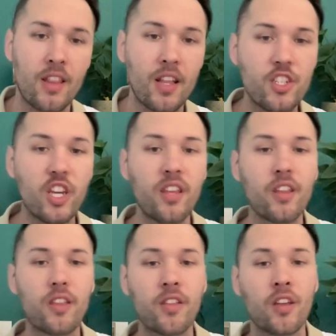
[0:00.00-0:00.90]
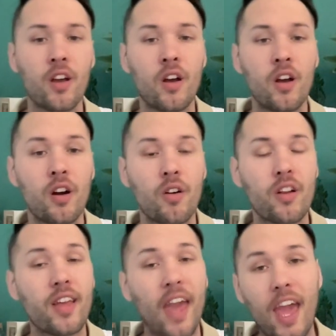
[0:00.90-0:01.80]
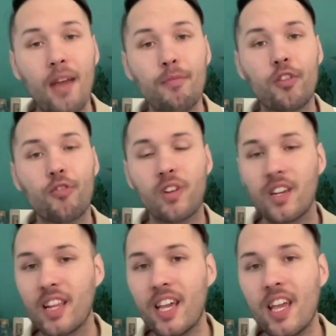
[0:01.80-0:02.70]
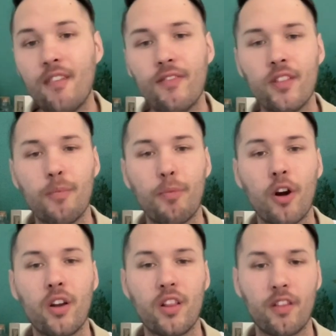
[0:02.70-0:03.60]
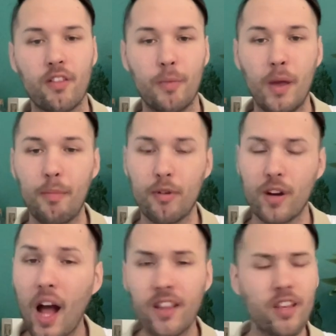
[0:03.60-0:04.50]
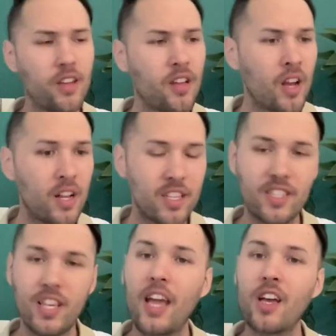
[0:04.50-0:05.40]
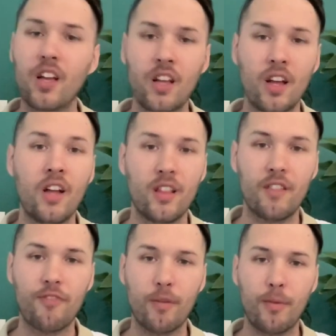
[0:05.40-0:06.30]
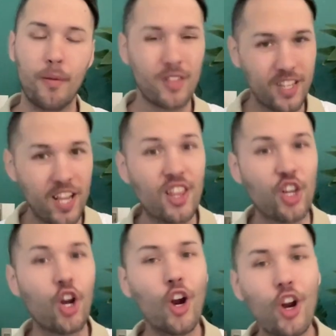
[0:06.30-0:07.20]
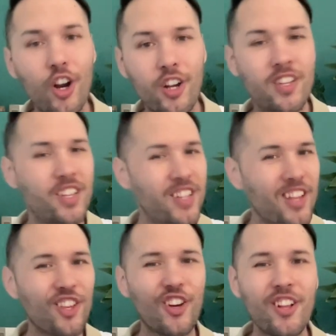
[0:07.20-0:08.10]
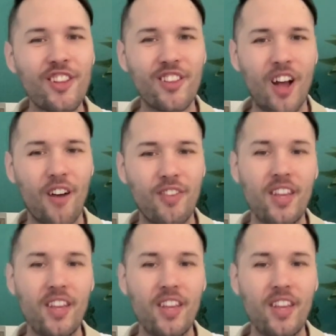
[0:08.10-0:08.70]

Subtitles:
That Jesus came to relieve the burdens of the people, not to take from the people, to take the curd, to take the good stuff.